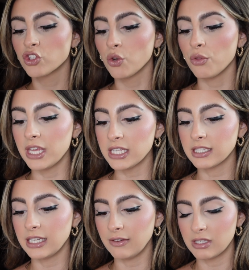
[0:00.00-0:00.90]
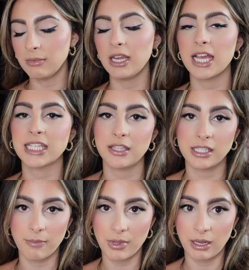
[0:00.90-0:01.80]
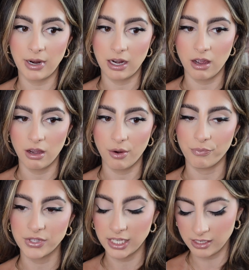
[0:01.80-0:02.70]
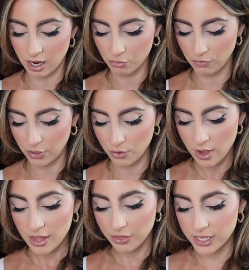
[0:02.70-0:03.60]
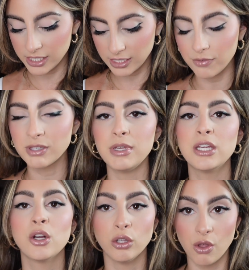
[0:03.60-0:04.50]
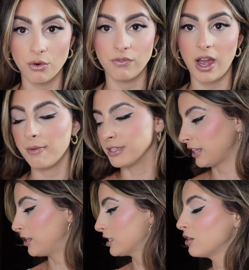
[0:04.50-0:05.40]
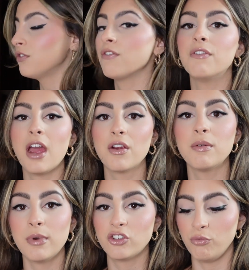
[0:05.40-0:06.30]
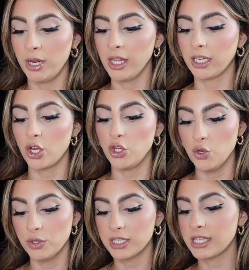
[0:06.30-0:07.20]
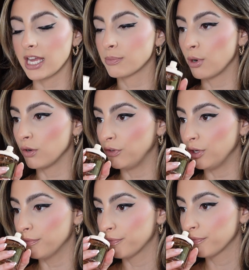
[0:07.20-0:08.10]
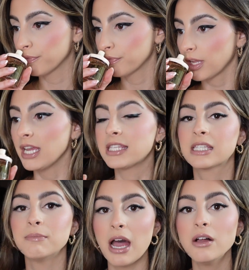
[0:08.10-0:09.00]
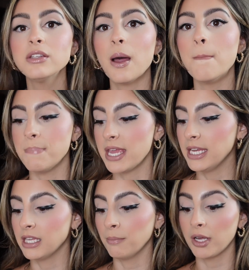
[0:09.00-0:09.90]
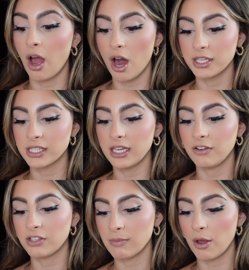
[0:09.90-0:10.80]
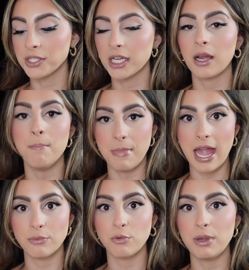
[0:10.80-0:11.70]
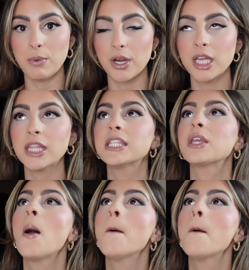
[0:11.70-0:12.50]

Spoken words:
So this gives me, I said the same thing in my TikTok review, this gives me cologne vibes. Like this could very much be like a unisex perfume. It smells amazing, but honestly, it smells like a man would be wearing this.